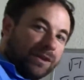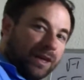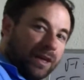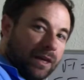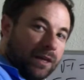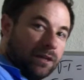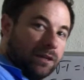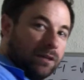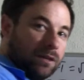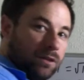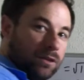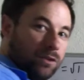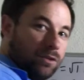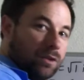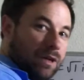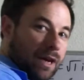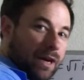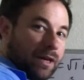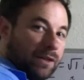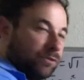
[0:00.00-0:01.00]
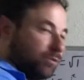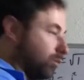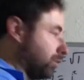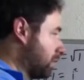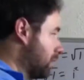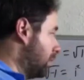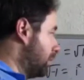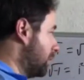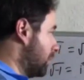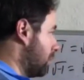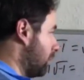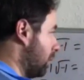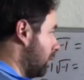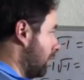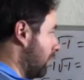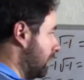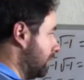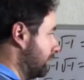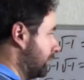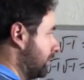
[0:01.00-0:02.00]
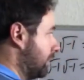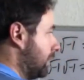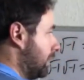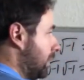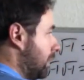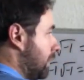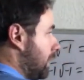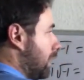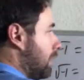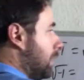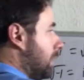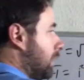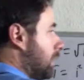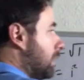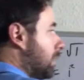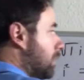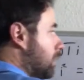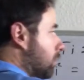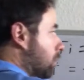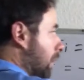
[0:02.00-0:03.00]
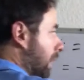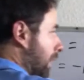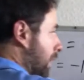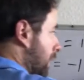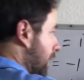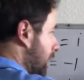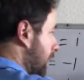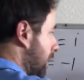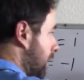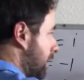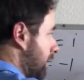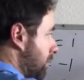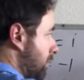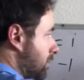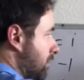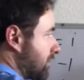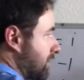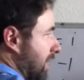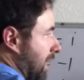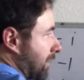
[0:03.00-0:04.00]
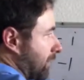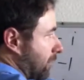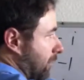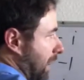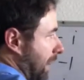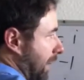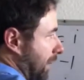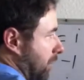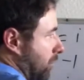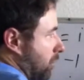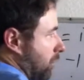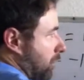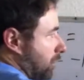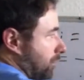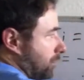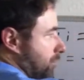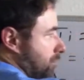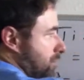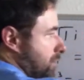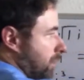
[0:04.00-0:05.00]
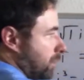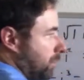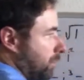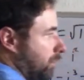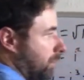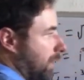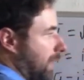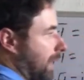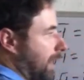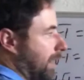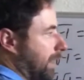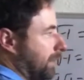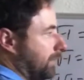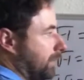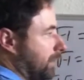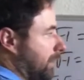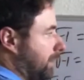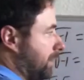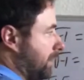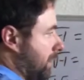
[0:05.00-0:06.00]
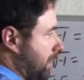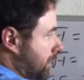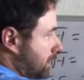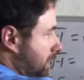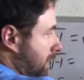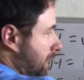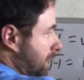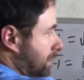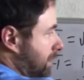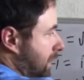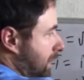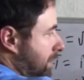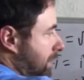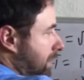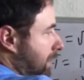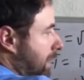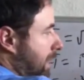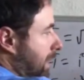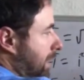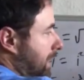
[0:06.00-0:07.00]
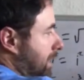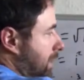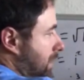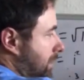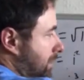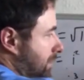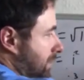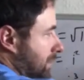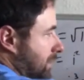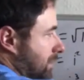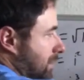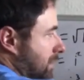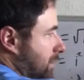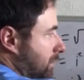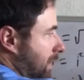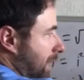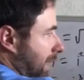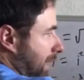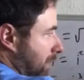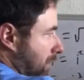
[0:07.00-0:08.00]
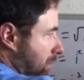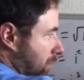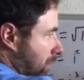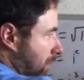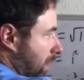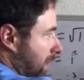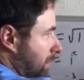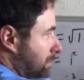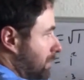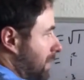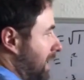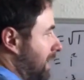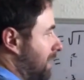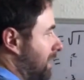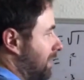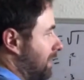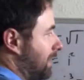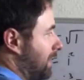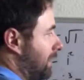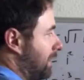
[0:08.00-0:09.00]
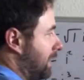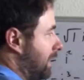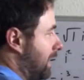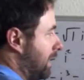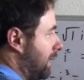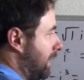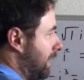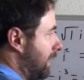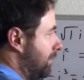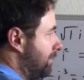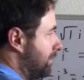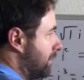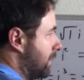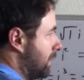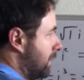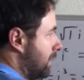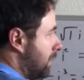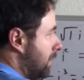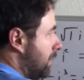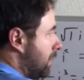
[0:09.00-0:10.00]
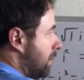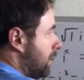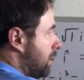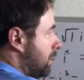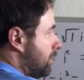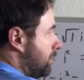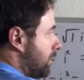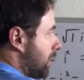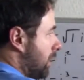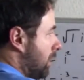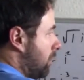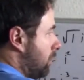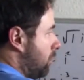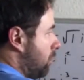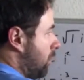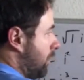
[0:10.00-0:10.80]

that you guys will come across where you just have radicals, there's no i's in there. You got to take the negative that's in the radical and make it an I. So